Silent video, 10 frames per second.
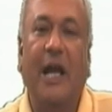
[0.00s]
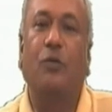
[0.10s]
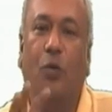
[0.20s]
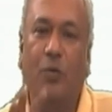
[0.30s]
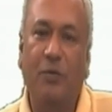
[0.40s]

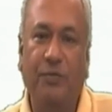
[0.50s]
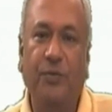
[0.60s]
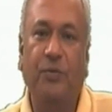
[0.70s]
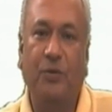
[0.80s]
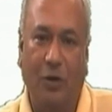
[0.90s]
an
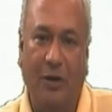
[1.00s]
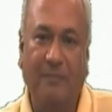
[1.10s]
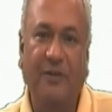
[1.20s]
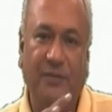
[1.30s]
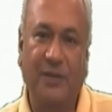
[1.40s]
overview
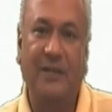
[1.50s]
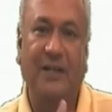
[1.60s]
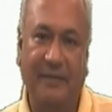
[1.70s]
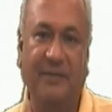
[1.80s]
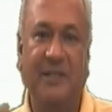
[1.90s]
of
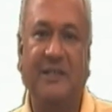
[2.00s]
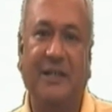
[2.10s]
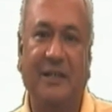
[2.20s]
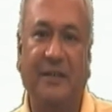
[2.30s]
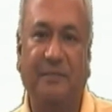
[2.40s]
different levels
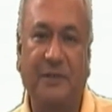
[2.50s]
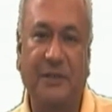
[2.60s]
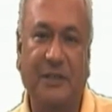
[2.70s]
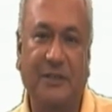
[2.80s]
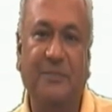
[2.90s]
and
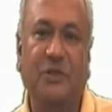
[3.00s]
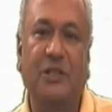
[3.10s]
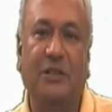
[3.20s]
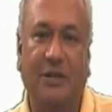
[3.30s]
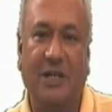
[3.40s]
different systems
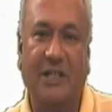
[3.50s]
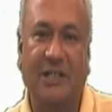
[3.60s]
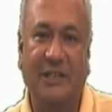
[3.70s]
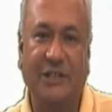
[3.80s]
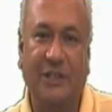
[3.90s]
in the
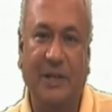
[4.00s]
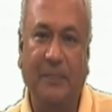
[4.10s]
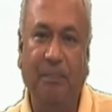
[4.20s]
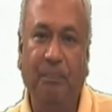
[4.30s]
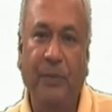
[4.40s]

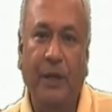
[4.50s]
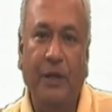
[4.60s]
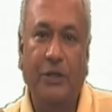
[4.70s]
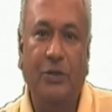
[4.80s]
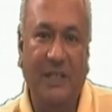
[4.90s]
organization.
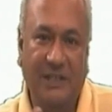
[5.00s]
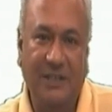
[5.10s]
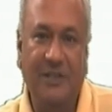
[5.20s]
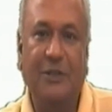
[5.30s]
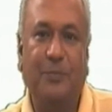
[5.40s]
So
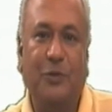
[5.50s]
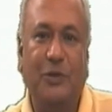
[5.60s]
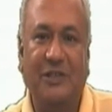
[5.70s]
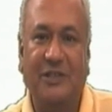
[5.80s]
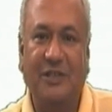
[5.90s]
decision
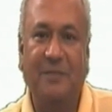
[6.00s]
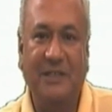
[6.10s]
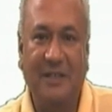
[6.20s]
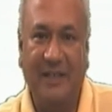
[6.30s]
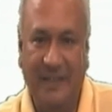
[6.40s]
support system
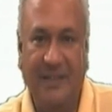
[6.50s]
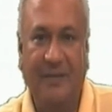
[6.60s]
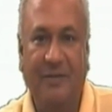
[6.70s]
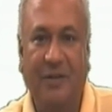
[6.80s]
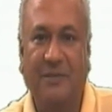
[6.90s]
is the next
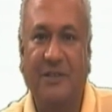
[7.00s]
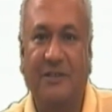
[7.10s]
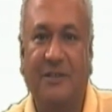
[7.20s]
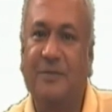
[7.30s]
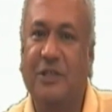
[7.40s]
level of
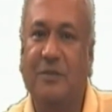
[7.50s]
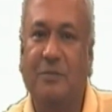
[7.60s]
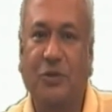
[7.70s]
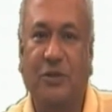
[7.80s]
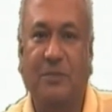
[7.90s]
systems in
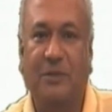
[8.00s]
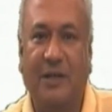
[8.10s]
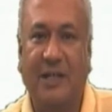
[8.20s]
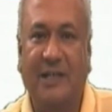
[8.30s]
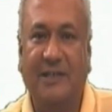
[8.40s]
most of the
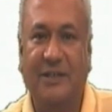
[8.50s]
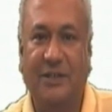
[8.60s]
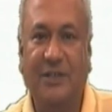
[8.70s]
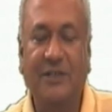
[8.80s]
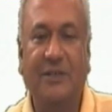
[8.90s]

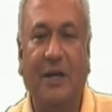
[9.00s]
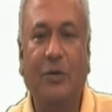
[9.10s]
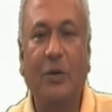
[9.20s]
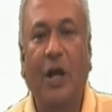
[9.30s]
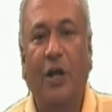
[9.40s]
organizations.
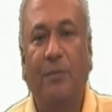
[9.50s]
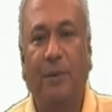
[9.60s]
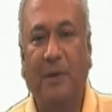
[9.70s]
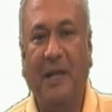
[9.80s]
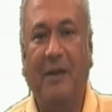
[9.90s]
Now,
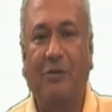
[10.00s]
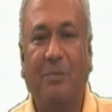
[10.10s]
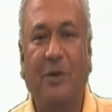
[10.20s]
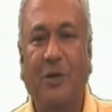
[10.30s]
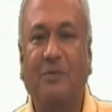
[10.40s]
people have
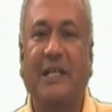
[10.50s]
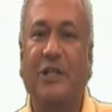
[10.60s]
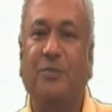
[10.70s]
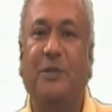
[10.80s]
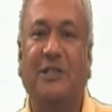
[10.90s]
come out with
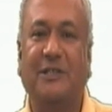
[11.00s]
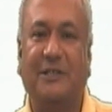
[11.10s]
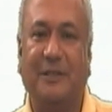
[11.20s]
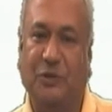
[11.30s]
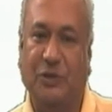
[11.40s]
expert
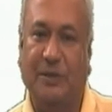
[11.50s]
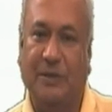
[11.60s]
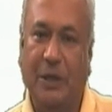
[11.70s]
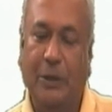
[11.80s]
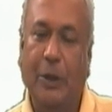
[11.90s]
systems.
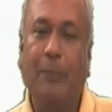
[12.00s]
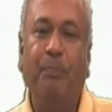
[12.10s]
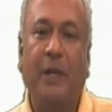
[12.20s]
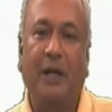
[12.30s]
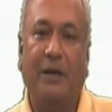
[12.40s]

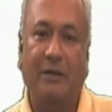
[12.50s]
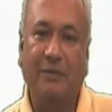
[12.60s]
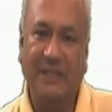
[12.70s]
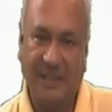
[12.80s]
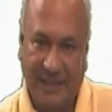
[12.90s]

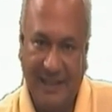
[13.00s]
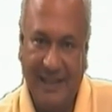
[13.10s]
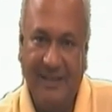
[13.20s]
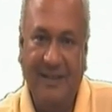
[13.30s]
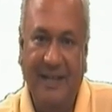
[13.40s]
Which is
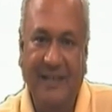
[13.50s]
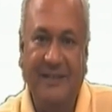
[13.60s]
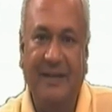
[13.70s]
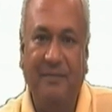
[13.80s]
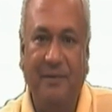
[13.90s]
again the
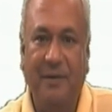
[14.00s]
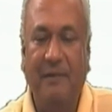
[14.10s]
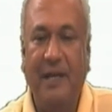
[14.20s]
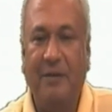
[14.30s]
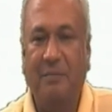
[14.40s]
next
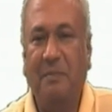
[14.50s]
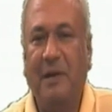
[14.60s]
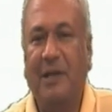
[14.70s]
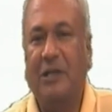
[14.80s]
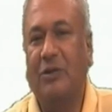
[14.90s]
level, where
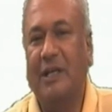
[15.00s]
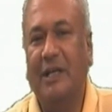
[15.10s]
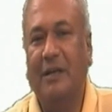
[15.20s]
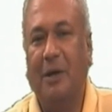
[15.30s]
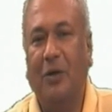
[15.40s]
people are
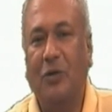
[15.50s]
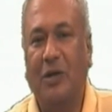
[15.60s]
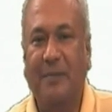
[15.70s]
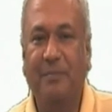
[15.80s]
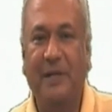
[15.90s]
talking
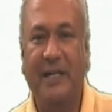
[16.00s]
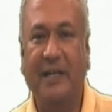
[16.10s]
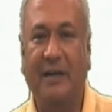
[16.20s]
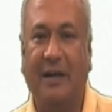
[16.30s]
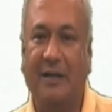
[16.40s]
about
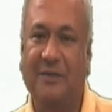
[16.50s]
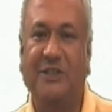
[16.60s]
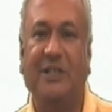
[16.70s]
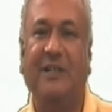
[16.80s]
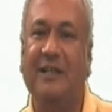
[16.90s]
embedding
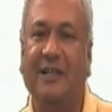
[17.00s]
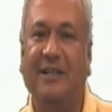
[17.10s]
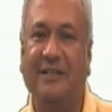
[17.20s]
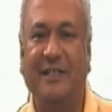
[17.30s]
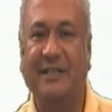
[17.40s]
artificial
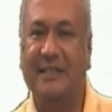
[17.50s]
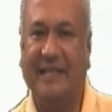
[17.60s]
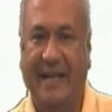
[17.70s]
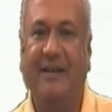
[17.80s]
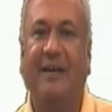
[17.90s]
intelligence
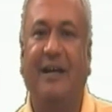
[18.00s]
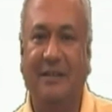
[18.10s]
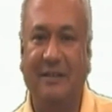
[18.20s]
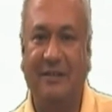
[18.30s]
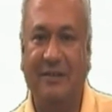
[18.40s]
and
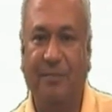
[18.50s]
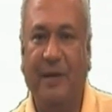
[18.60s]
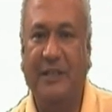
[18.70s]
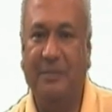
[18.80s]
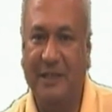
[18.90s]
other
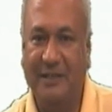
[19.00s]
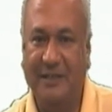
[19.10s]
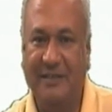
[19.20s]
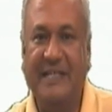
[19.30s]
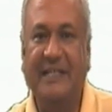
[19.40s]

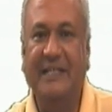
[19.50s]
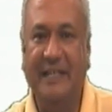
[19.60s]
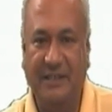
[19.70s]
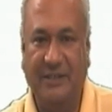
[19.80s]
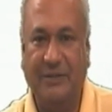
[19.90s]
mathematical
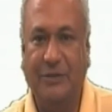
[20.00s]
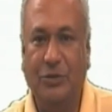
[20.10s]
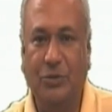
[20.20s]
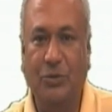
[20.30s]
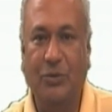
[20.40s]
techniques
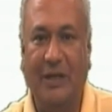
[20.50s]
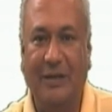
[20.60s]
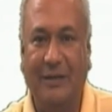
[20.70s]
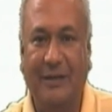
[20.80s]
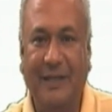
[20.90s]

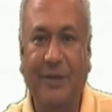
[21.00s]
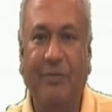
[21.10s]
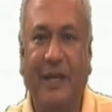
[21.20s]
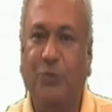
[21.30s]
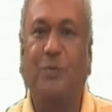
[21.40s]
to
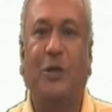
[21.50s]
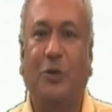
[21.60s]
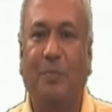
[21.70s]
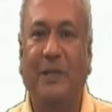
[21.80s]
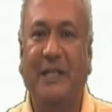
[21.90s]
give
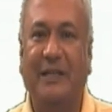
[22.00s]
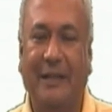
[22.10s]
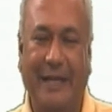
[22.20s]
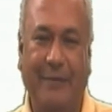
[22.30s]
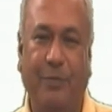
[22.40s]
expert
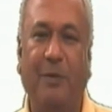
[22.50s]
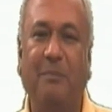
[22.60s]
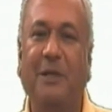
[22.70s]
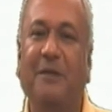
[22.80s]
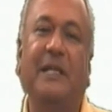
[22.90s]
opinion. Like
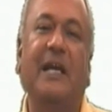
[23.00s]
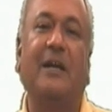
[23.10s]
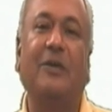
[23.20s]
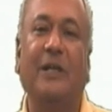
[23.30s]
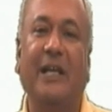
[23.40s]
probably we
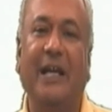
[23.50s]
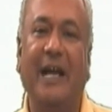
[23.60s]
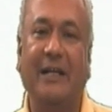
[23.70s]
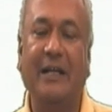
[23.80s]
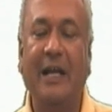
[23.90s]
are looking
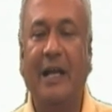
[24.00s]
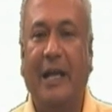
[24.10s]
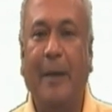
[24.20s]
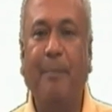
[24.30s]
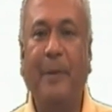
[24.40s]
at
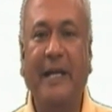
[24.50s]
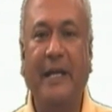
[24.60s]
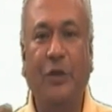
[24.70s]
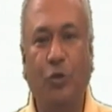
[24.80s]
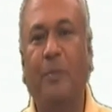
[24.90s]

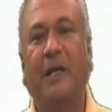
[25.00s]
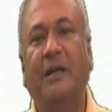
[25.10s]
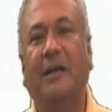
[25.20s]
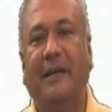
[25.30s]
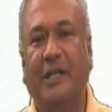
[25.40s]
embedding
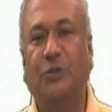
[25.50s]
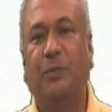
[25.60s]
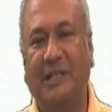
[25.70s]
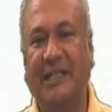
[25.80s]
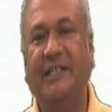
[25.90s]
human
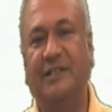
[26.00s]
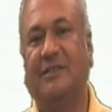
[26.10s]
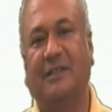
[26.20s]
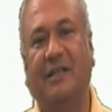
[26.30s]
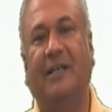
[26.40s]

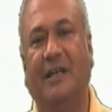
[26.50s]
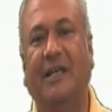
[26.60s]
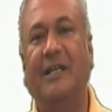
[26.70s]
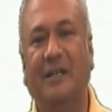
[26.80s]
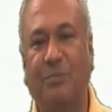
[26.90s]
expertise
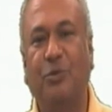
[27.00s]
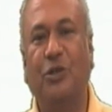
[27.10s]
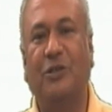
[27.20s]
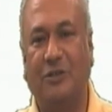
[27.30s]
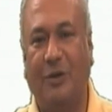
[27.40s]
in a
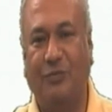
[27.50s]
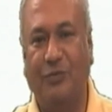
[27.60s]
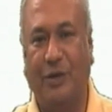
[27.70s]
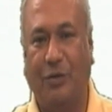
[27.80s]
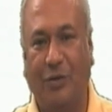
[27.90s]
computer
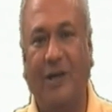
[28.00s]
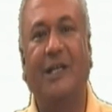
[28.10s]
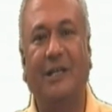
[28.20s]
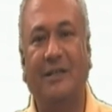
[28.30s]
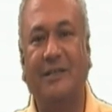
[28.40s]
software or
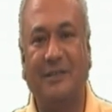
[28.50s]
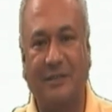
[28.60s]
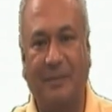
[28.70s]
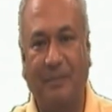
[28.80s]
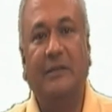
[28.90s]
in a
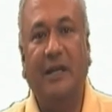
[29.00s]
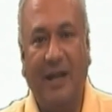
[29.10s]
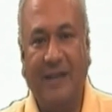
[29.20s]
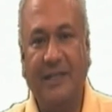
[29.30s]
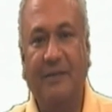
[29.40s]
system. The
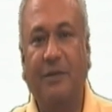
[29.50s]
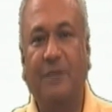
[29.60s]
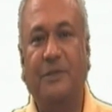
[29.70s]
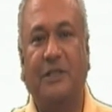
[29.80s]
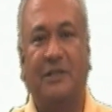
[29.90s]
last level
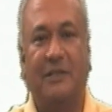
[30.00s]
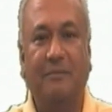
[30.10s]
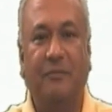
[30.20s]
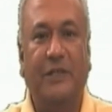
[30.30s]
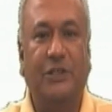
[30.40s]
of
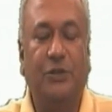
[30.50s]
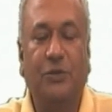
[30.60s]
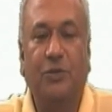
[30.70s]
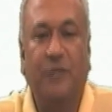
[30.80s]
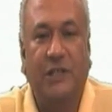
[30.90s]
system, which
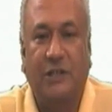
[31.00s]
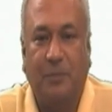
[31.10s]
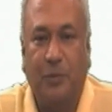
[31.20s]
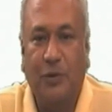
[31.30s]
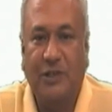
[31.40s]
usually
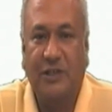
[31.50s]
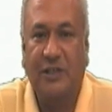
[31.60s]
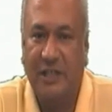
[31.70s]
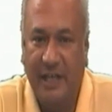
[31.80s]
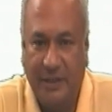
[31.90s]
supports
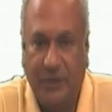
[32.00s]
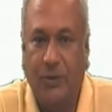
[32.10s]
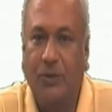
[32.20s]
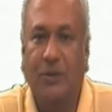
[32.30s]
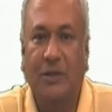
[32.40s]

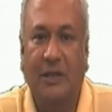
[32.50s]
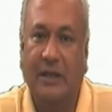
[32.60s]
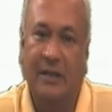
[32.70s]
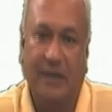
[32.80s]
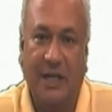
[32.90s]

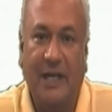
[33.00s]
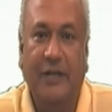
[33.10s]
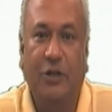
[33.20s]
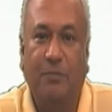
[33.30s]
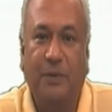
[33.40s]
CXO
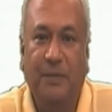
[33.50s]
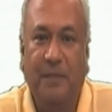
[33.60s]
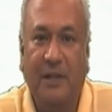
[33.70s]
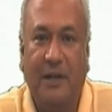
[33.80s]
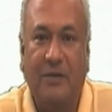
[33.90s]
kind of
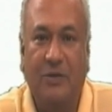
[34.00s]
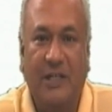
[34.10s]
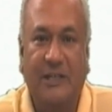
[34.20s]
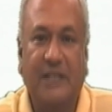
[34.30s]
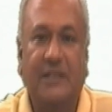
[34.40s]
people, are
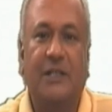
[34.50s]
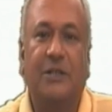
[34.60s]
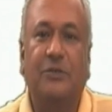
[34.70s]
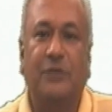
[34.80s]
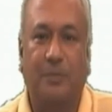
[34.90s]
known as
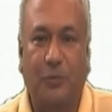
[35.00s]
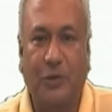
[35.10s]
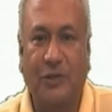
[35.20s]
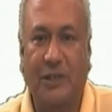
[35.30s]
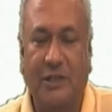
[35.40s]
executive
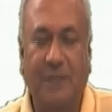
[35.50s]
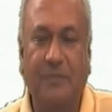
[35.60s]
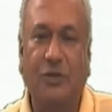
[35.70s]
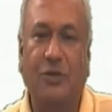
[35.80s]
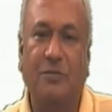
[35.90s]
support
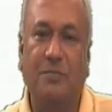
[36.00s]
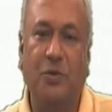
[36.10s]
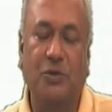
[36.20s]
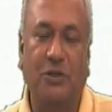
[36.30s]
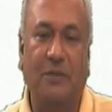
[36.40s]
systems. So
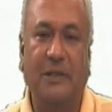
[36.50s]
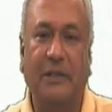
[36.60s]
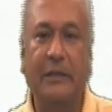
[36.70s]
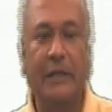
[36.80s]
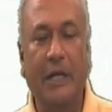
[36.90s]
most of
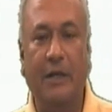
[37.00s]
the